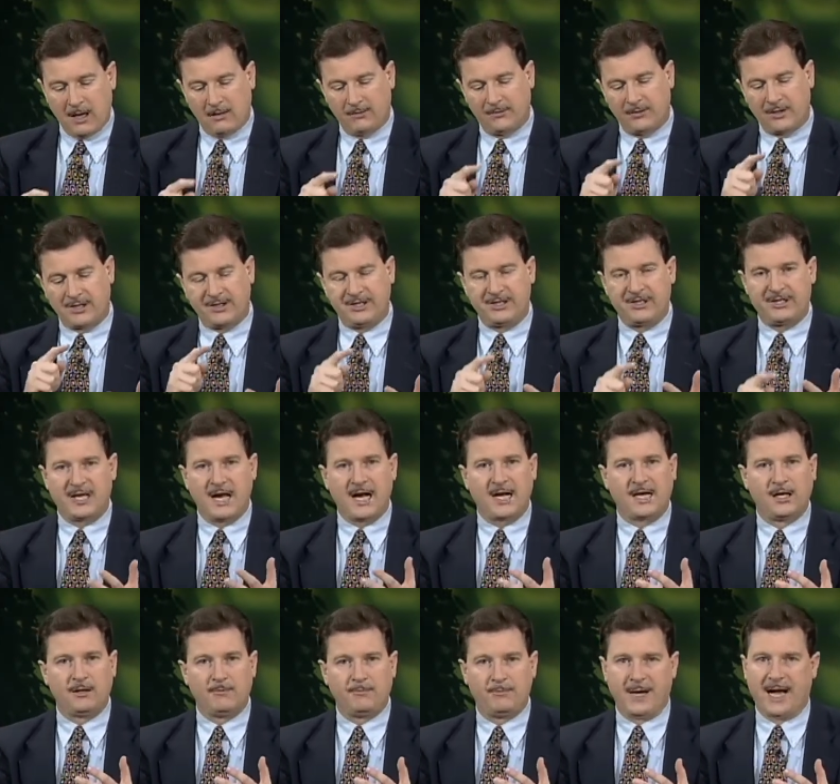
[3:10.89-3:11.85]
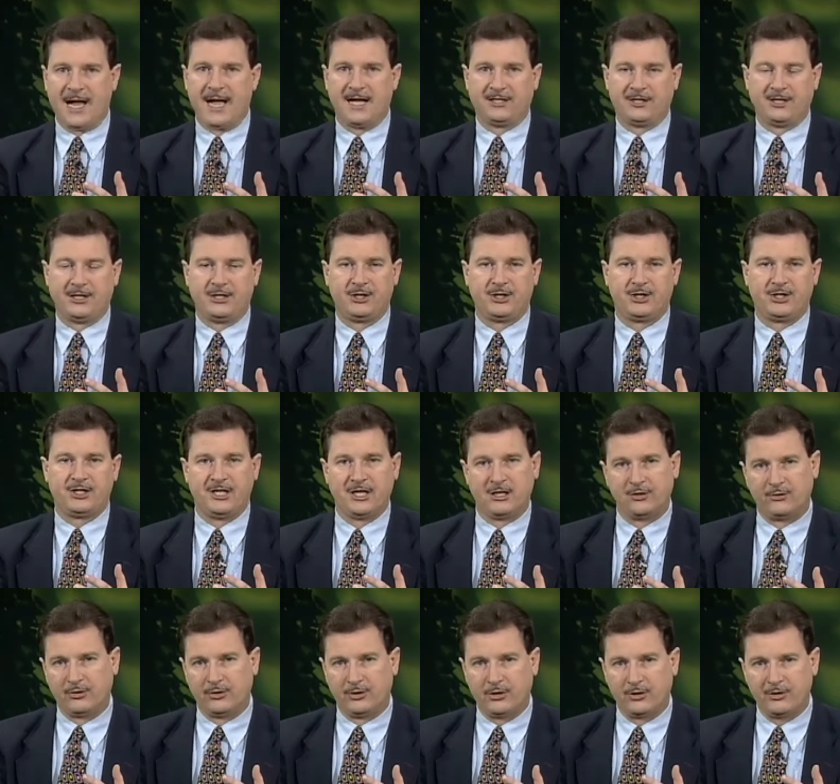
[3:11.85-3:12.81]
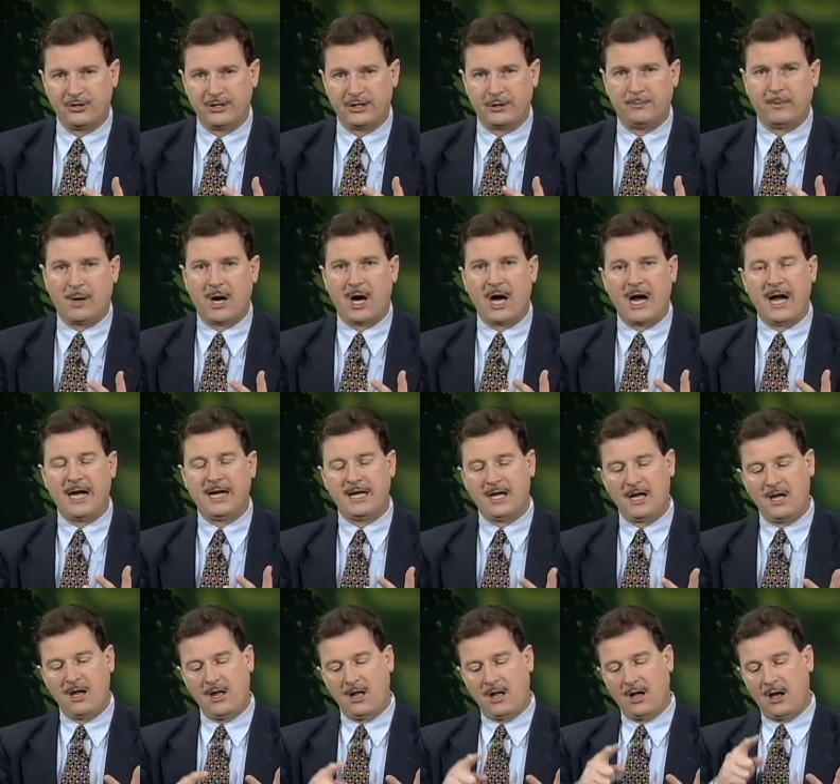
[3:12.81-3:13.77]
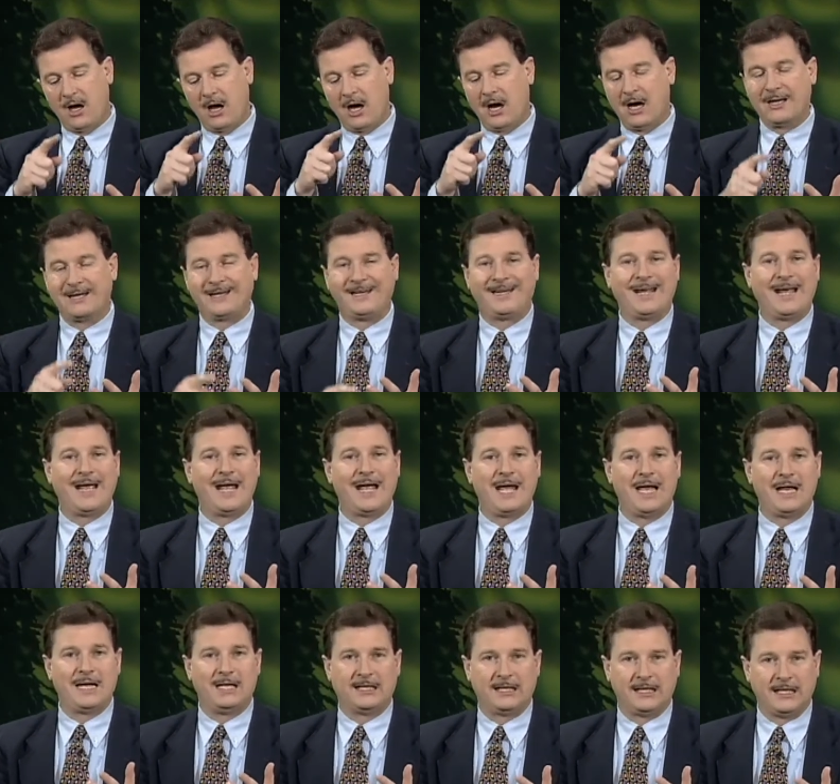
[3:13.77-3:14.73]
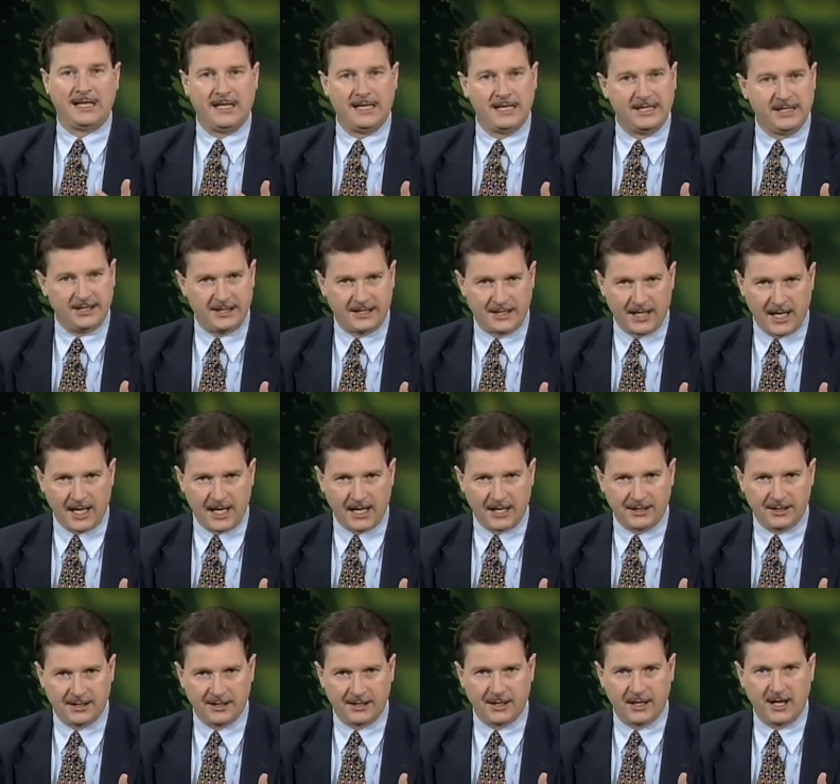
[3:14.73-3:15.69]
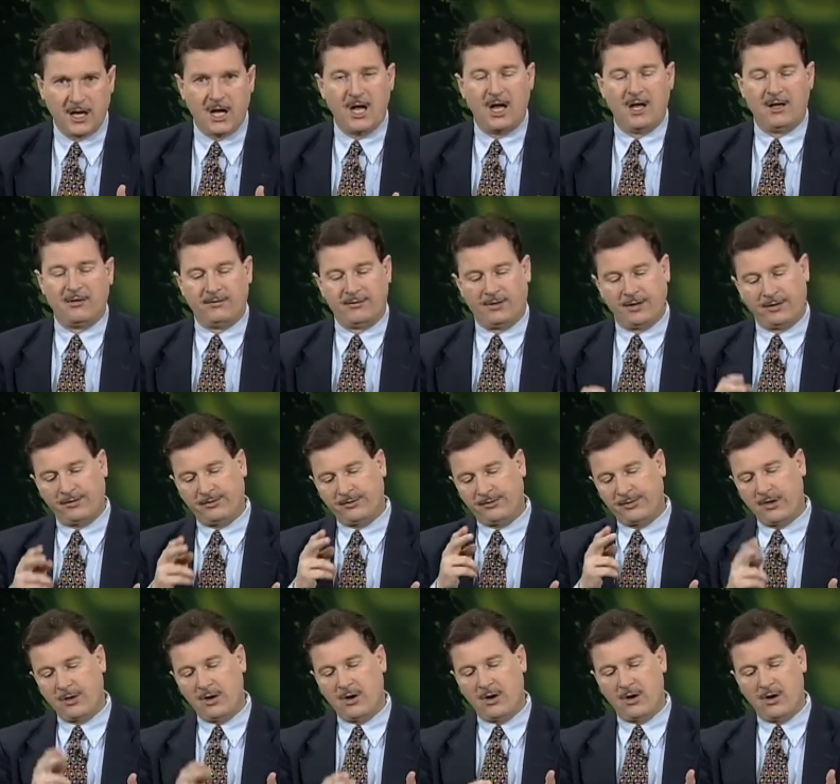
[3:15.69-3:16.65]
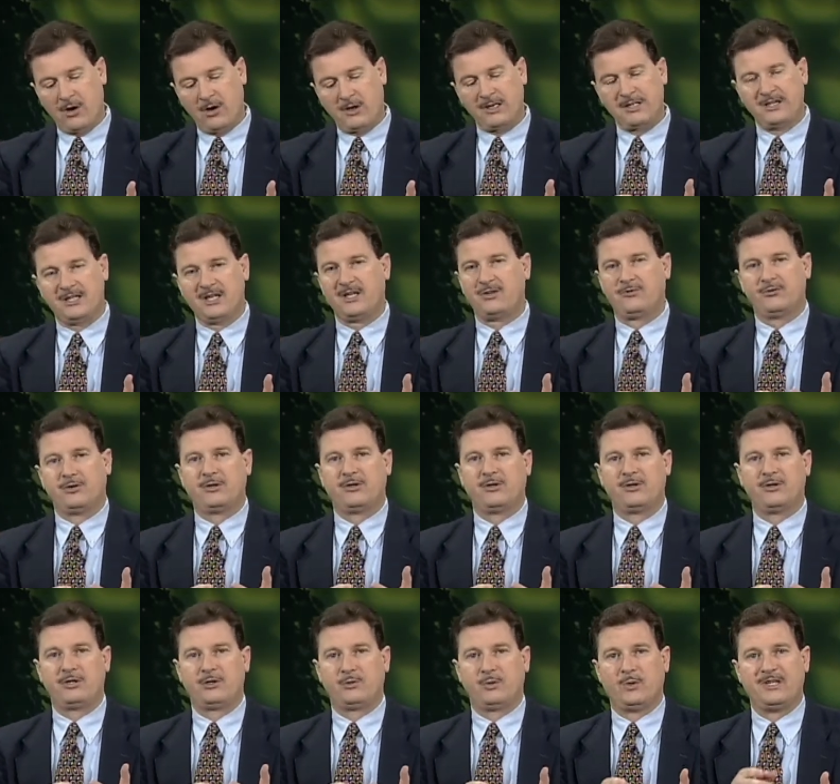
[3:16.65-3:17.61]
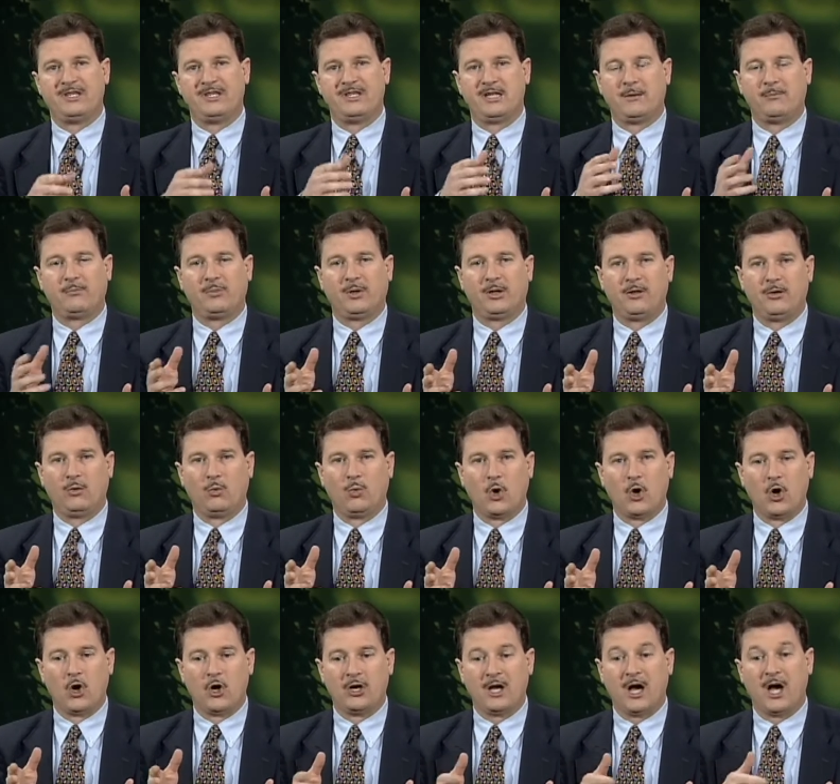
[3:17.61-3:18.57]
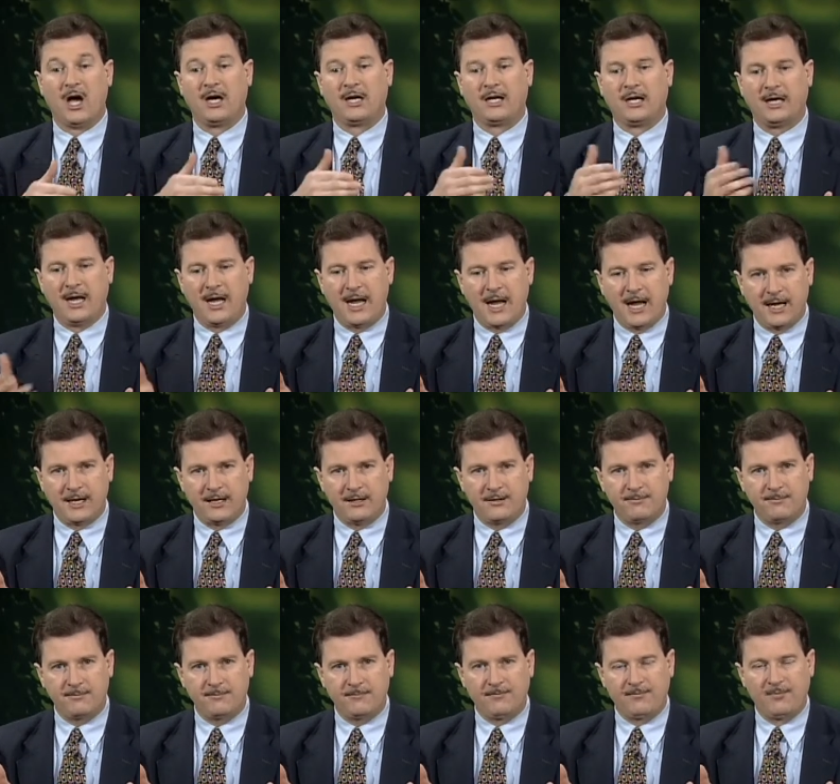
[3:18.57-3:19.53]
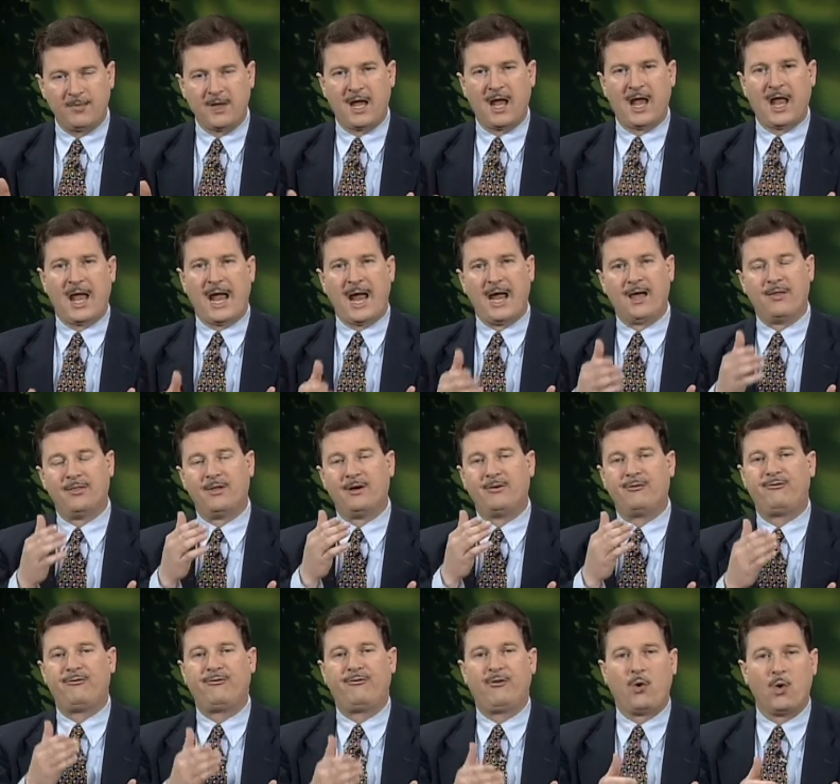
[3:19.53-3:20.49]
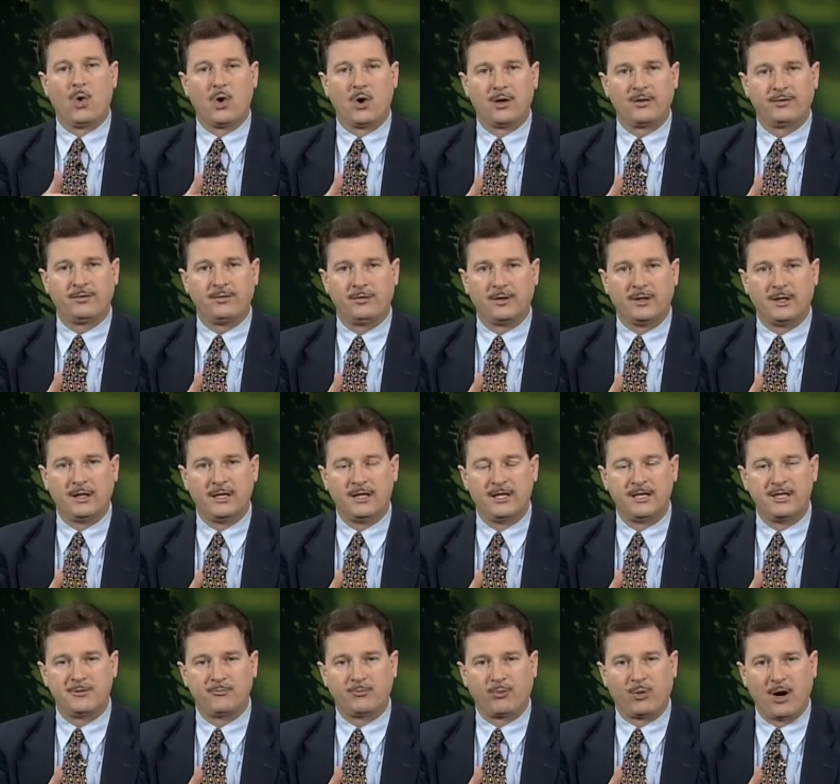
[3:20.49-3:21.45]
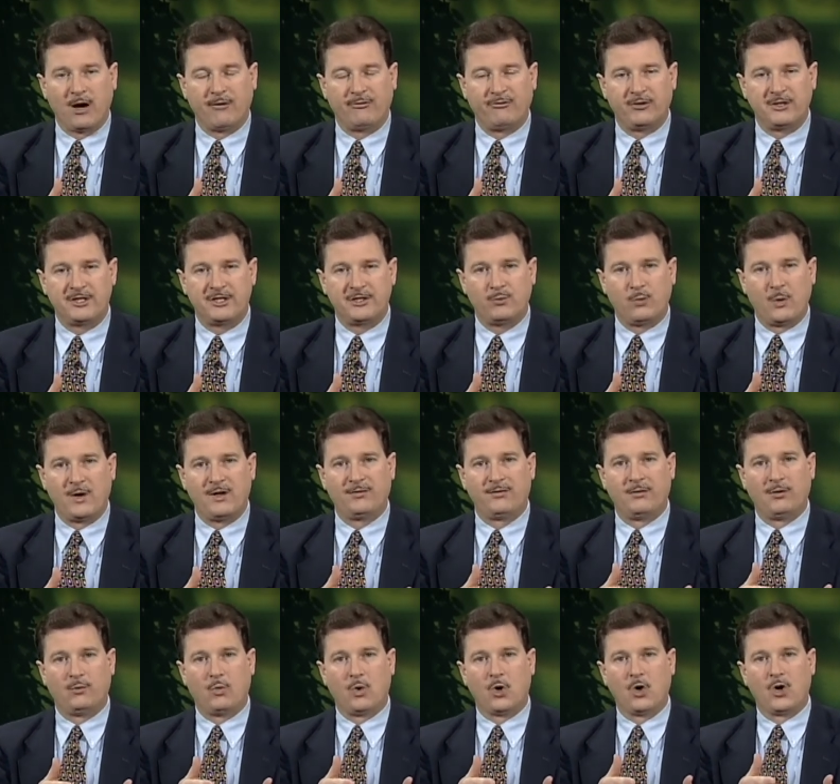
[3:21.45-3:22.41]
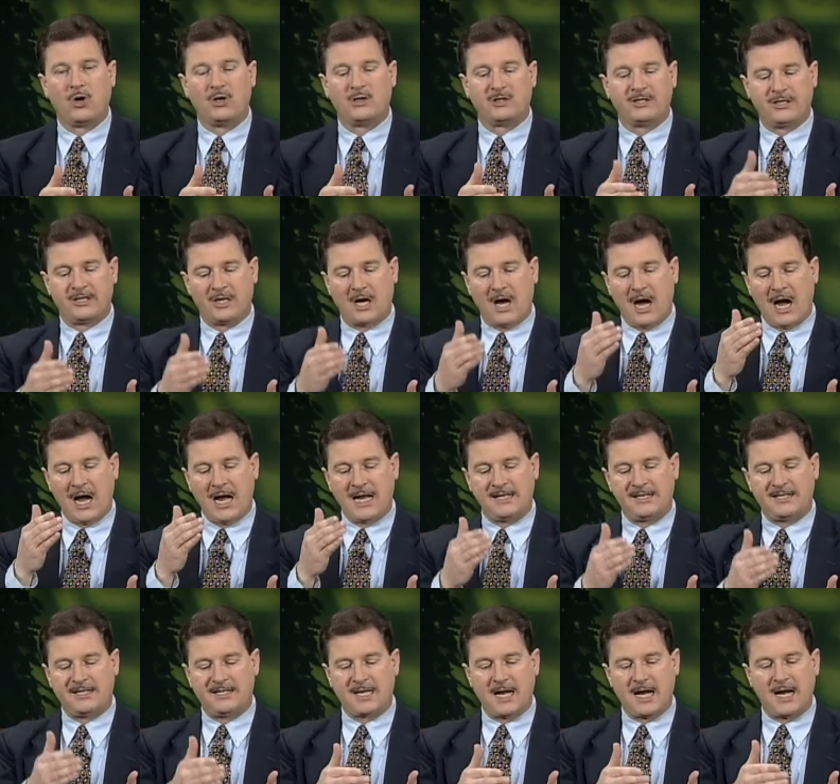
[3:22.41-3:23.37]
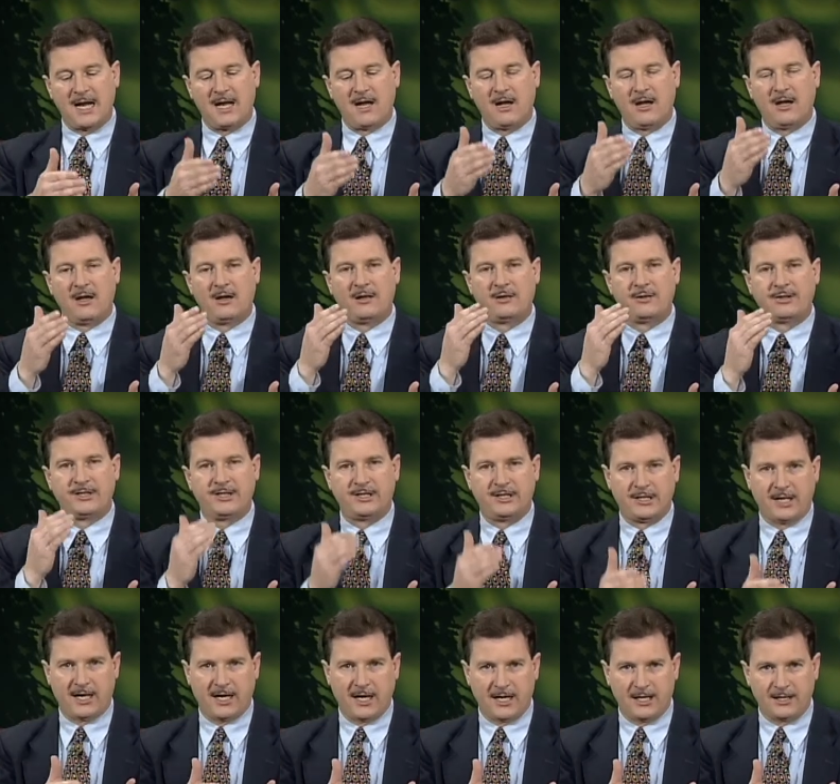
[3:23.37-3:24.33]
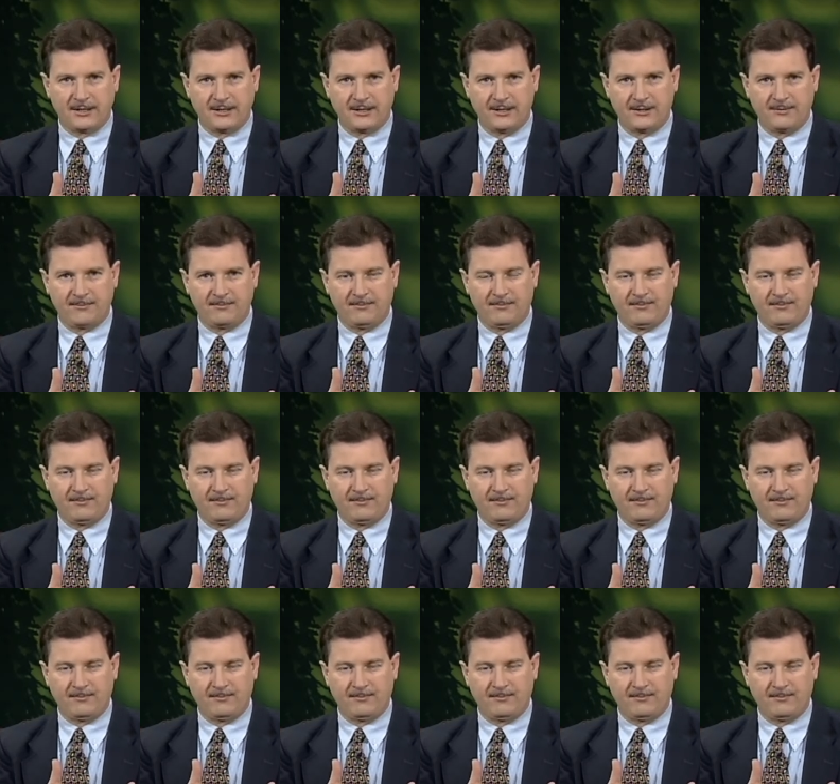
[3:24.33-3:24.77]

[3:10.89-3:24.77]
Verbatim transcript: The second passage is introduced by, again, he says. The third is introduced with simply the word again. And the fourth is prefaced with the words, Isaiah says.